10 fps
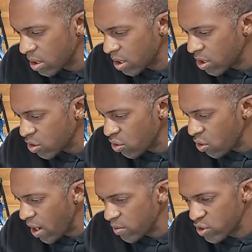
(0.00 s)
So
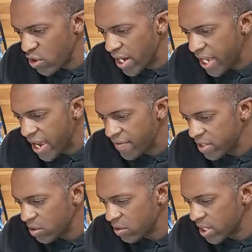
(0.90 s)
I was trying to have
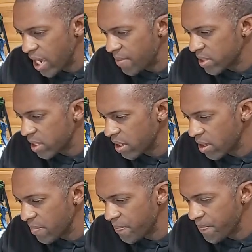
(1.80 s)
this little tablet set
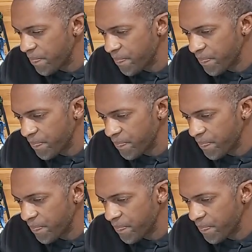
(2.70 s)
up